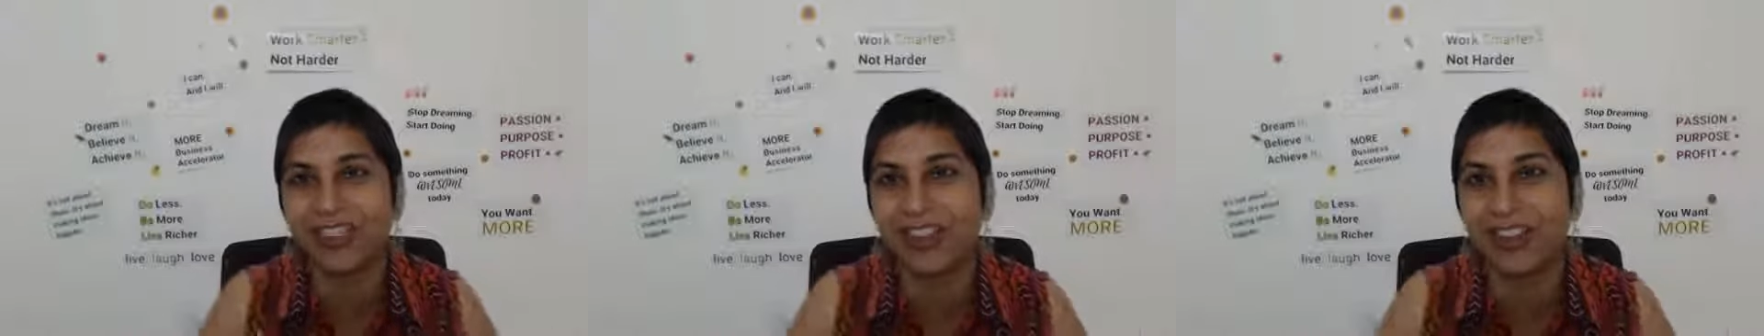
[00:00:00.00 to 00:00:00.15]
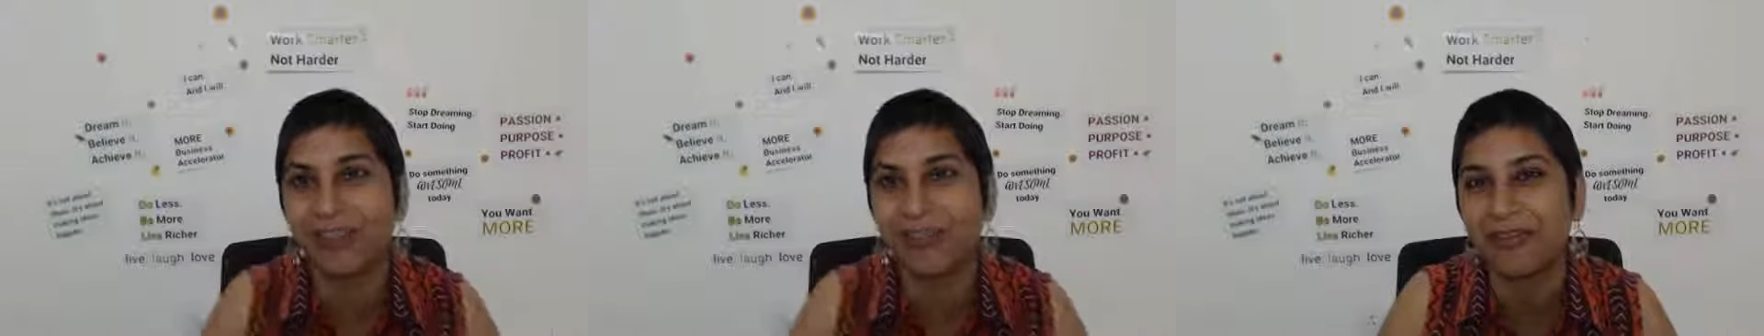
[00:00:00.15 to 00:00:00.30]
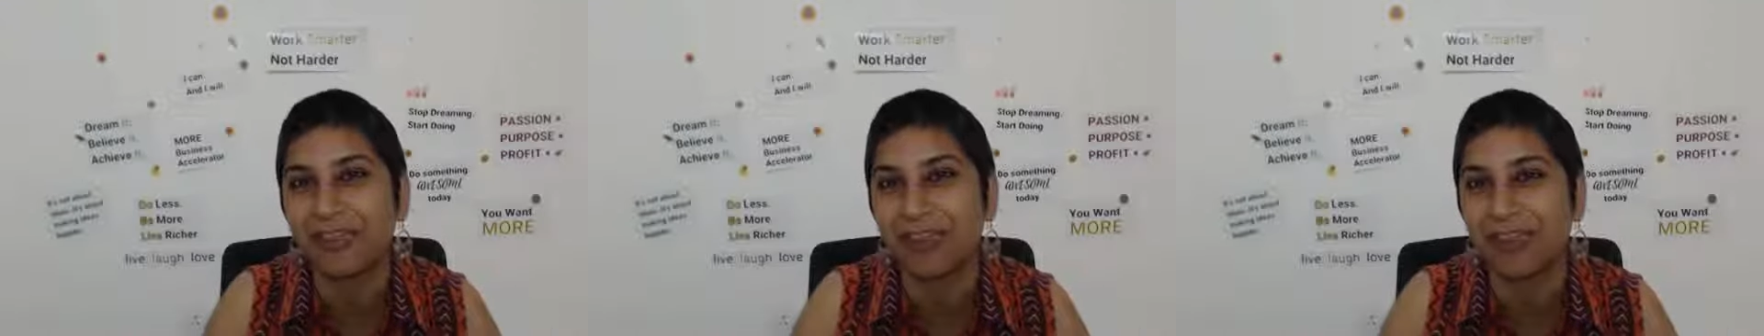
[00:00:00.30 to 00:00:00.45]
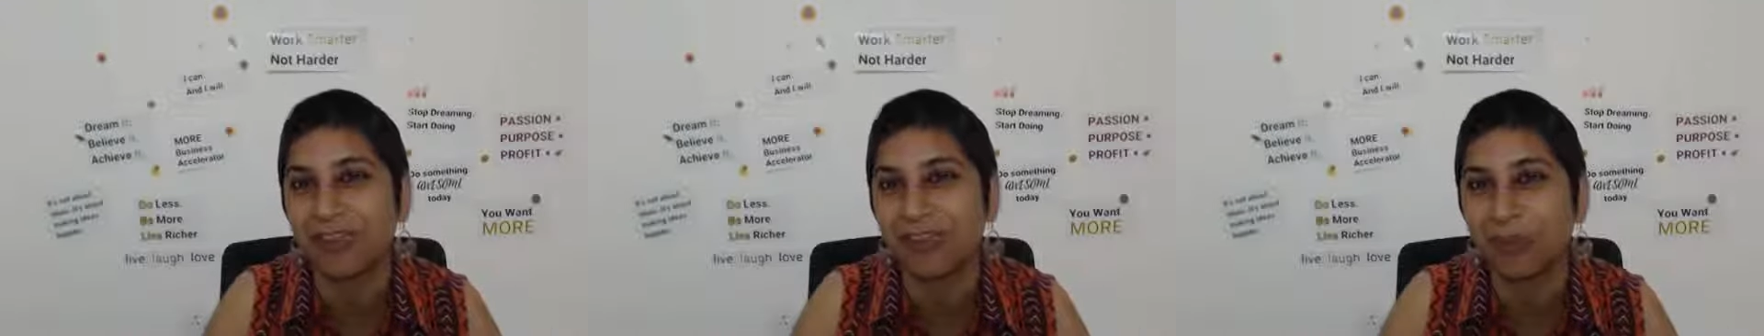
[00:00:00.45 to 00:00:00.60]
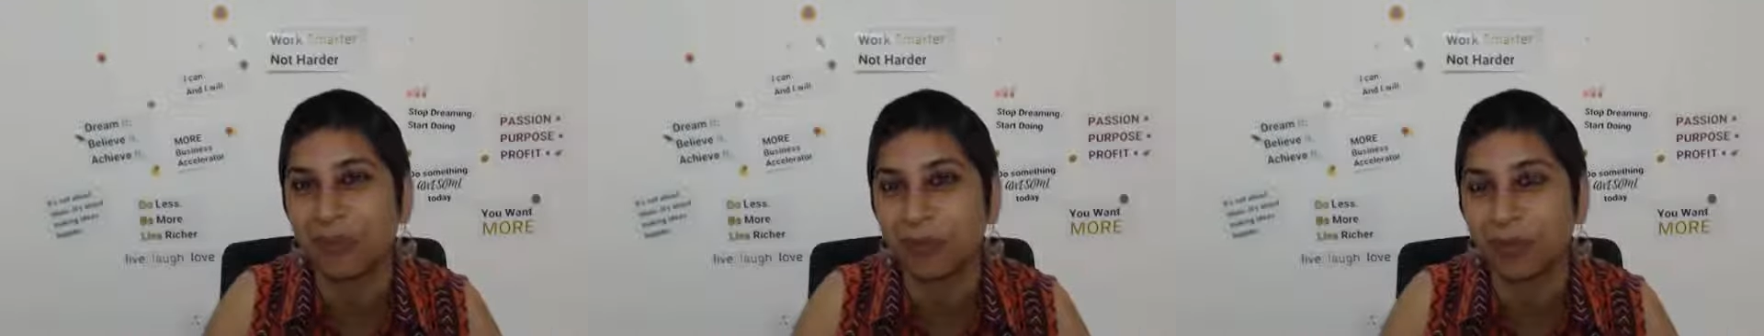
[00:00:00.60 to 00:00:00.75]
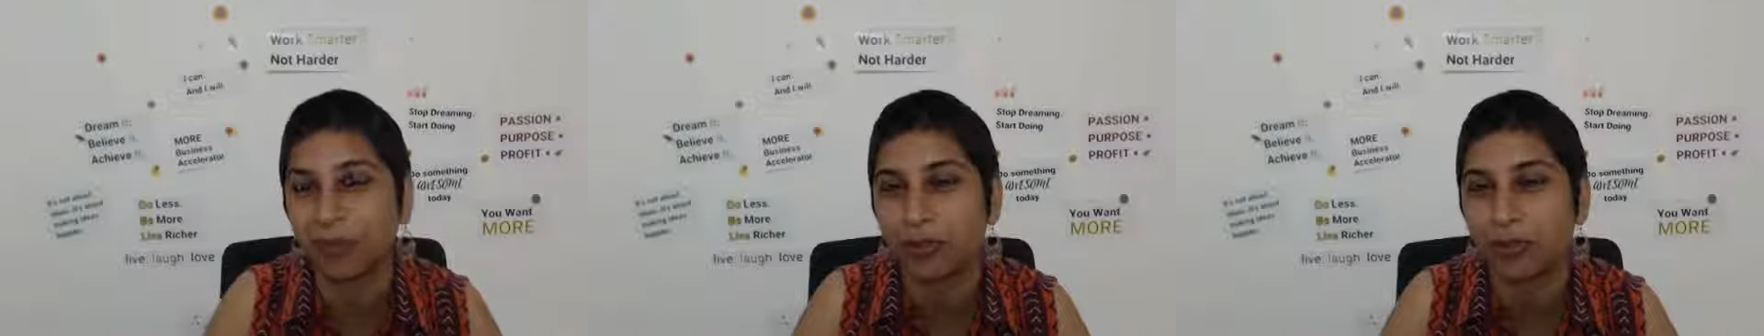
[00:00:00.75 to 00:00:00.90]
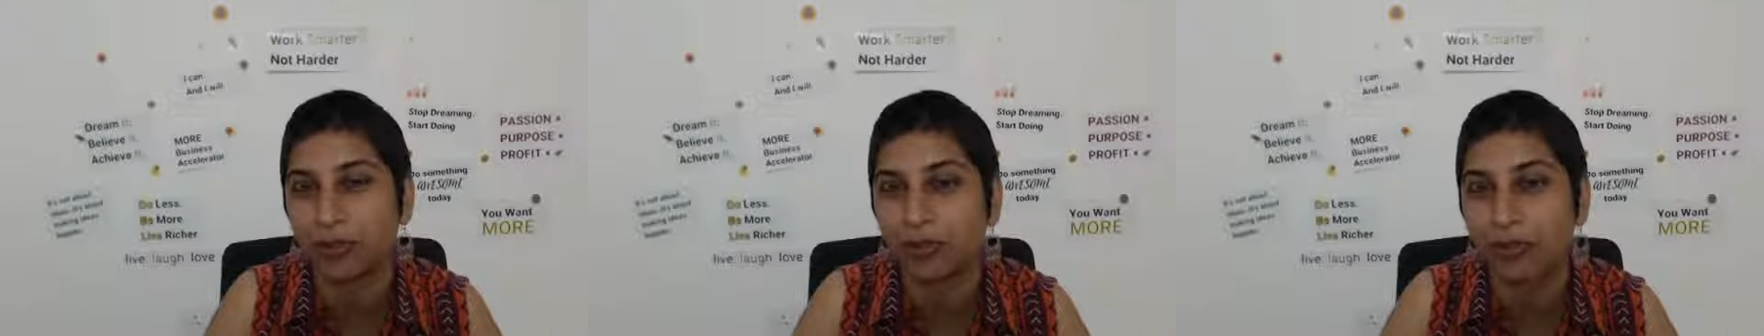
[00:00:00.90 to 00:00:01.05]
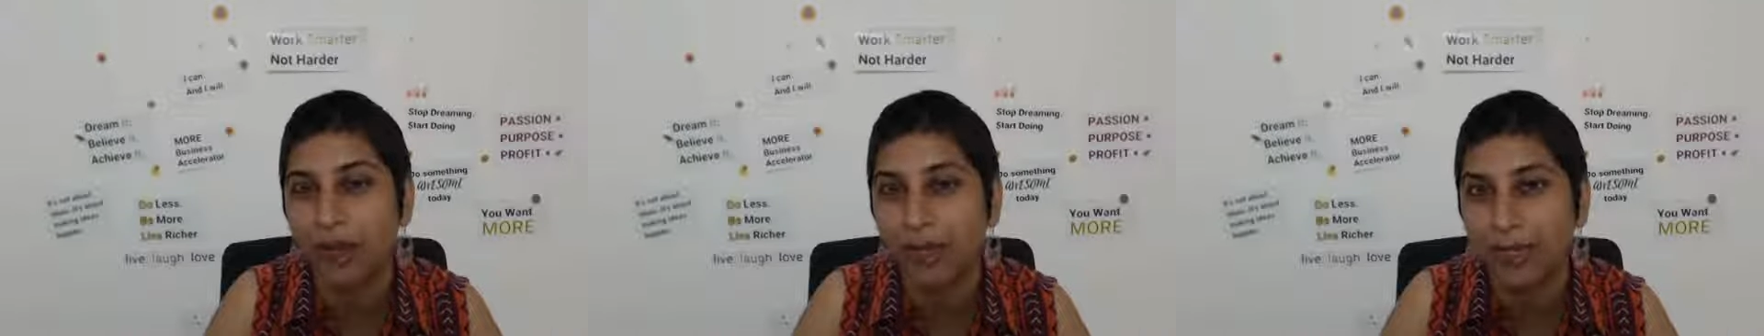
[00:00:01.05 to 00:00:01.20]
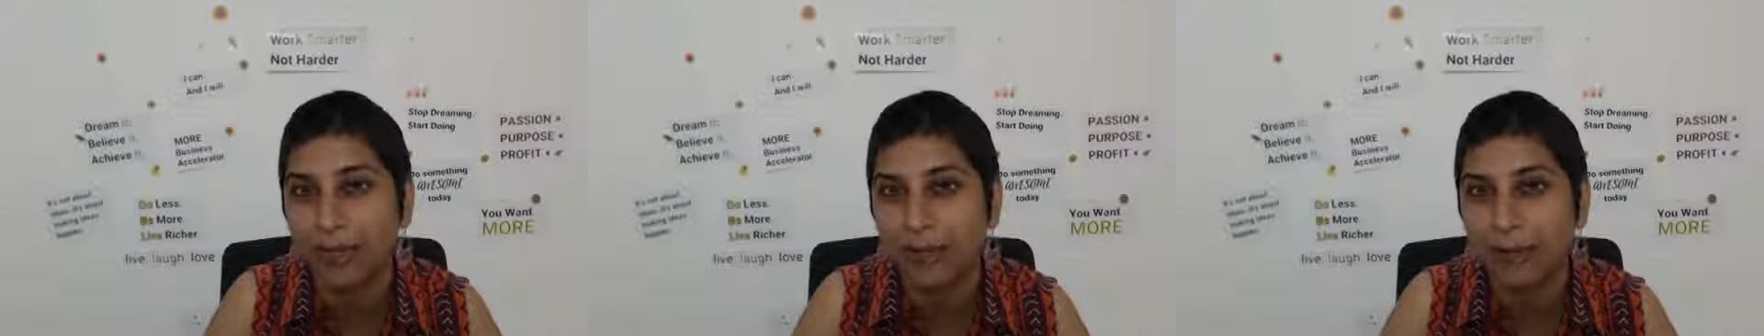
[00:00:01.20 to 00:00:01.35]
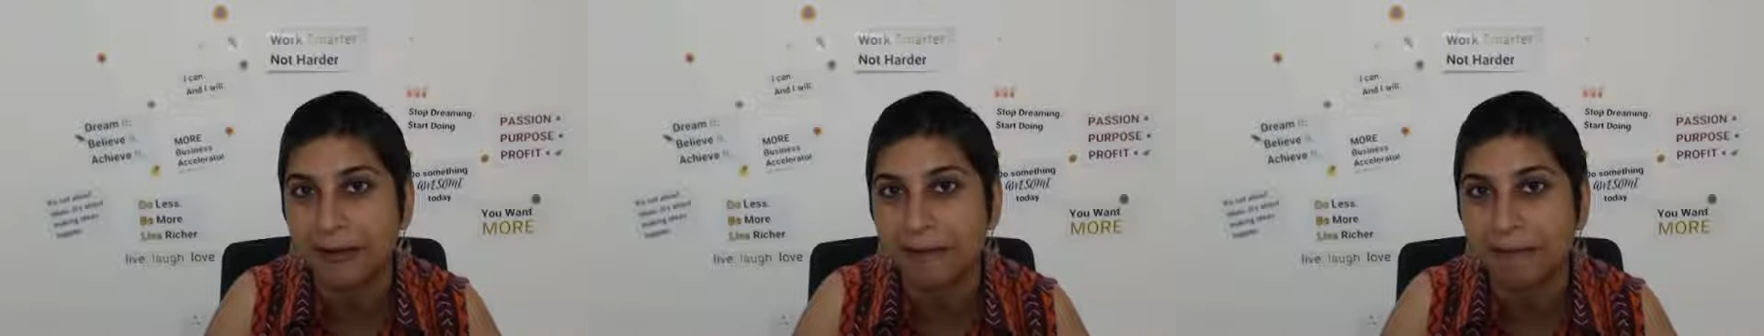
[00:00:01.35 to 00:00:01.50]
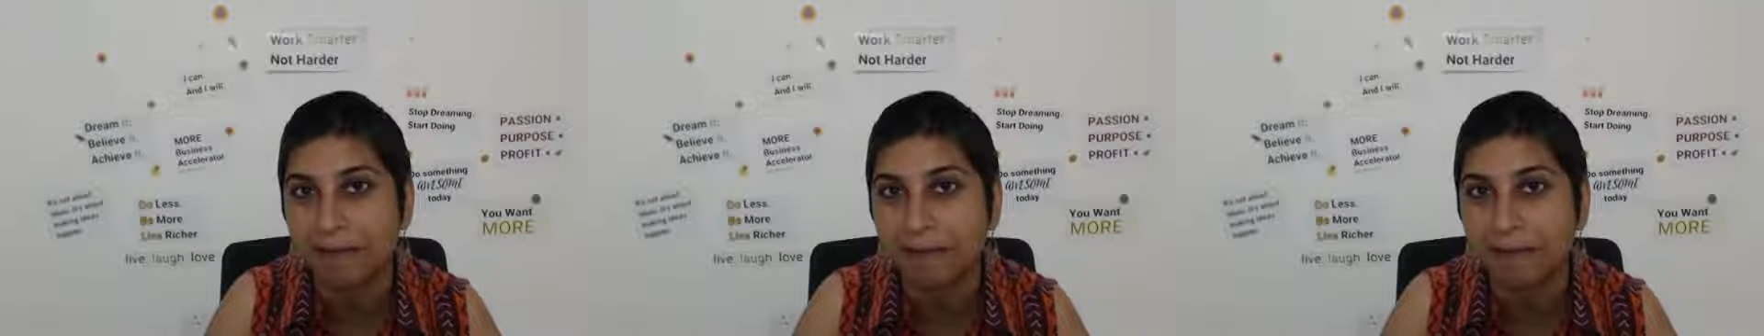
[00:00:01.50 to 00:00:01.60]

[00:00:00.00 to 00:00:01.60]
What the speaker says: can't figure out what to write.